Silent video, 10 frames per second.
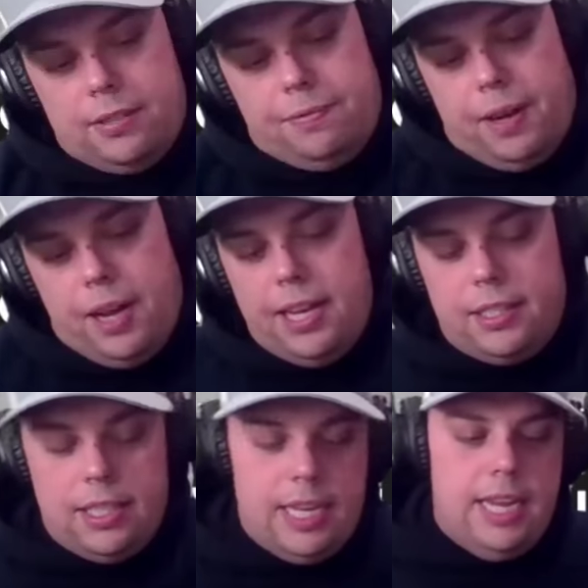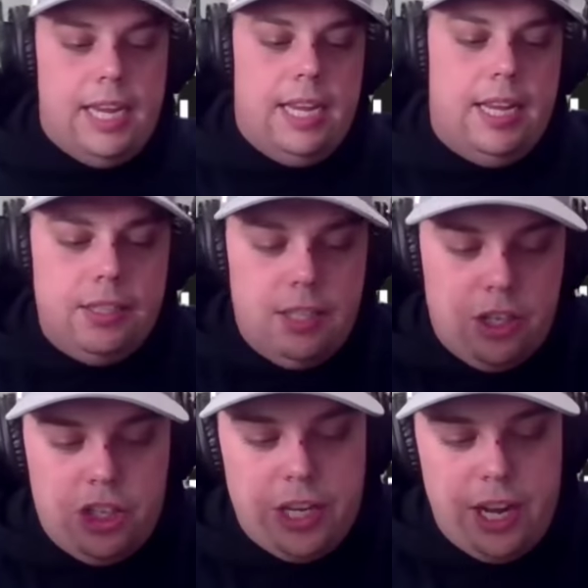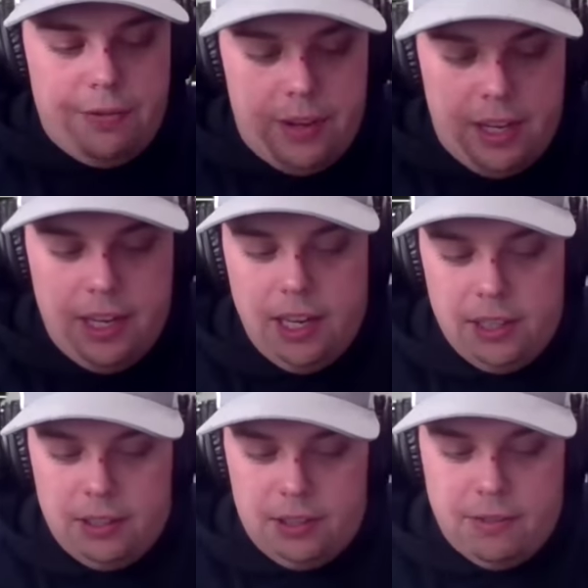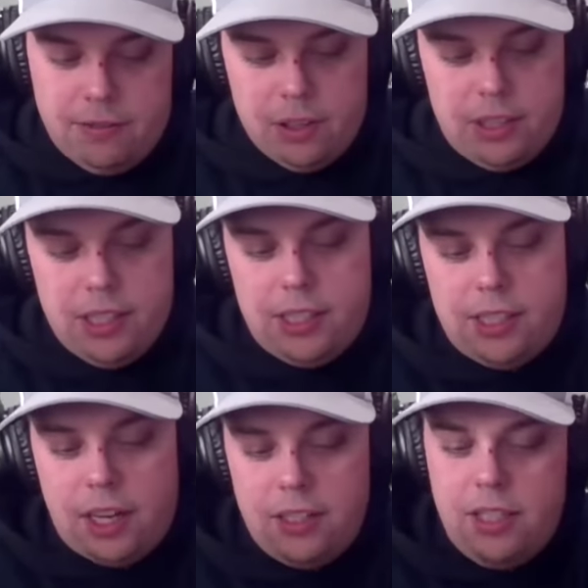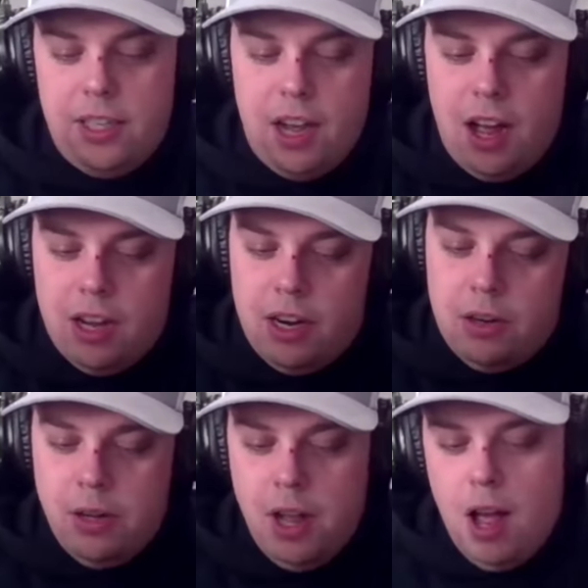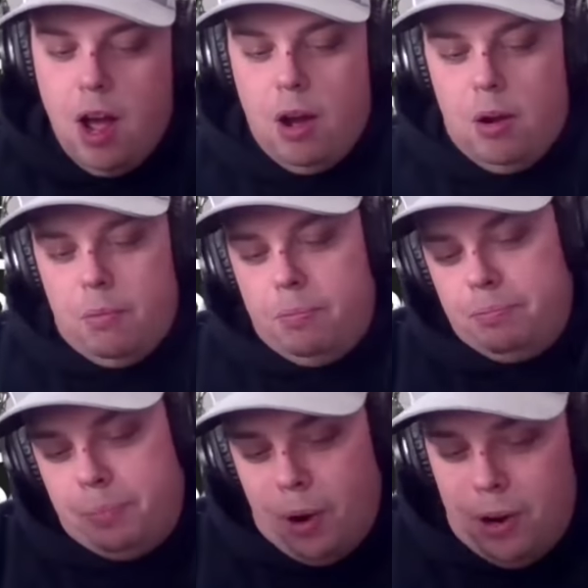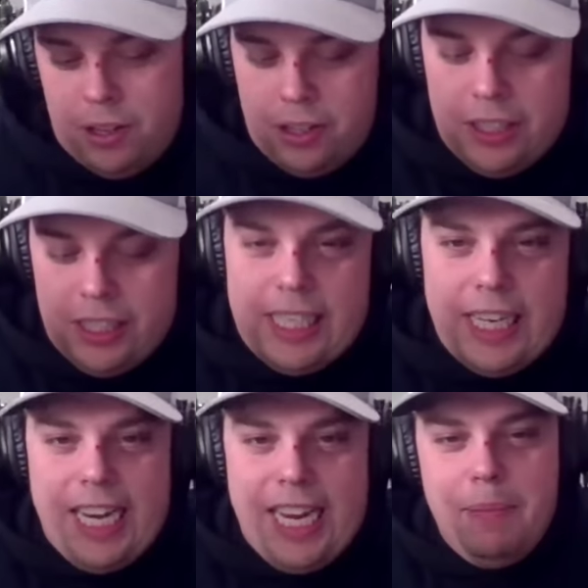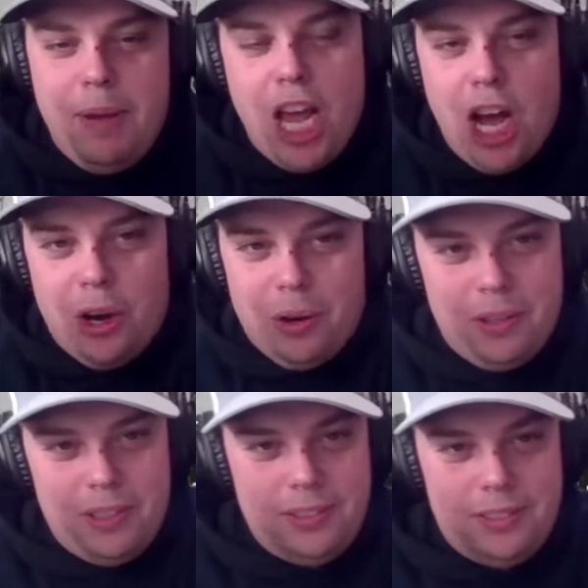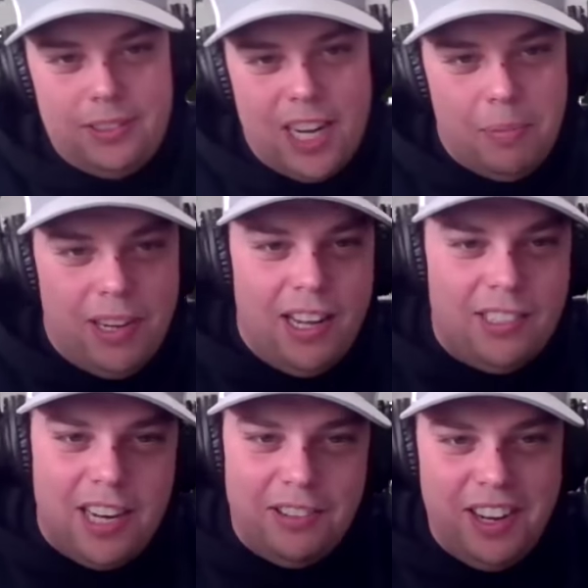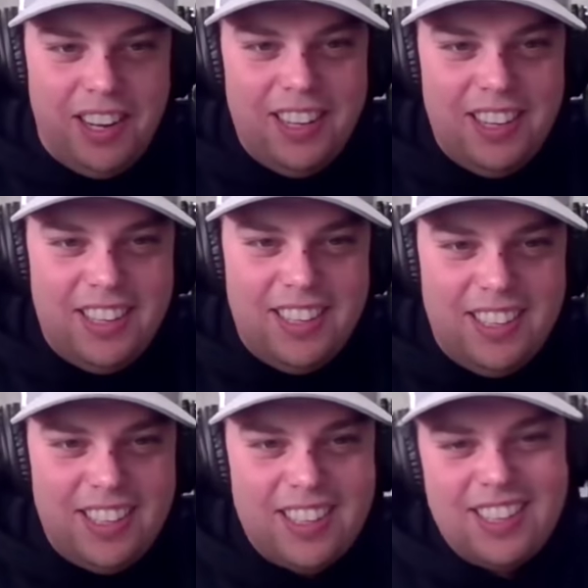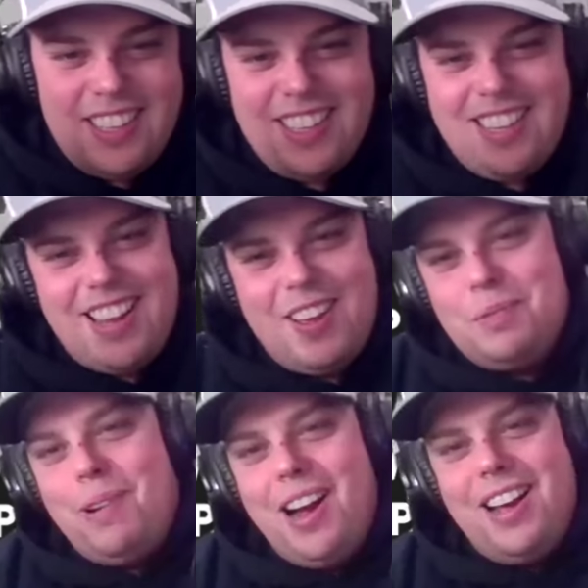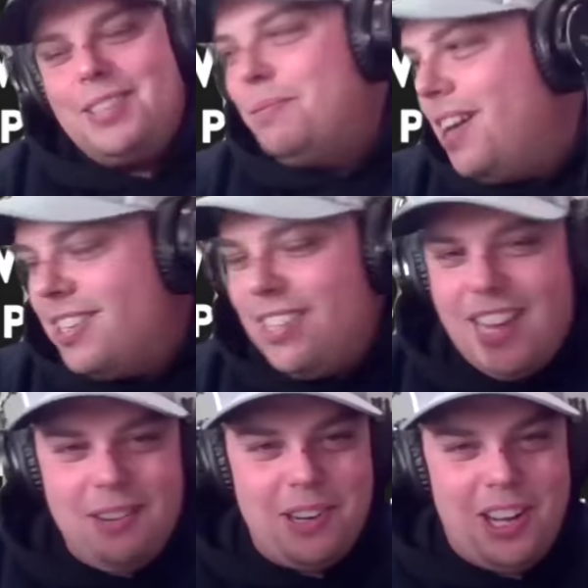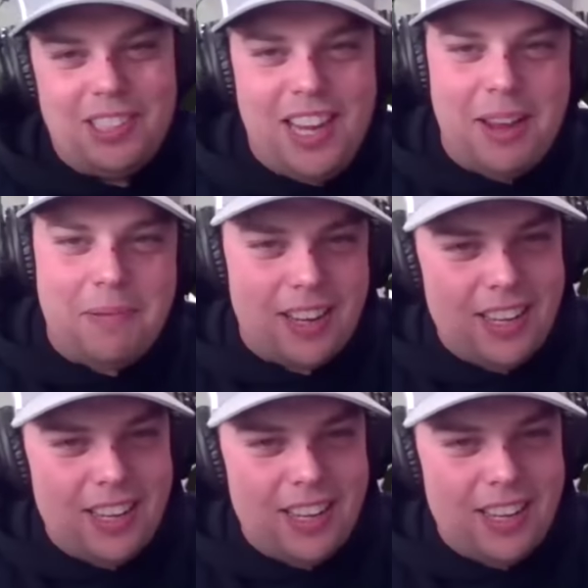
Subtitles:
fight is Jeff Neal versus Santiago Ponzinibbio. Did I pronounce that right? I was practicing that one all day, man.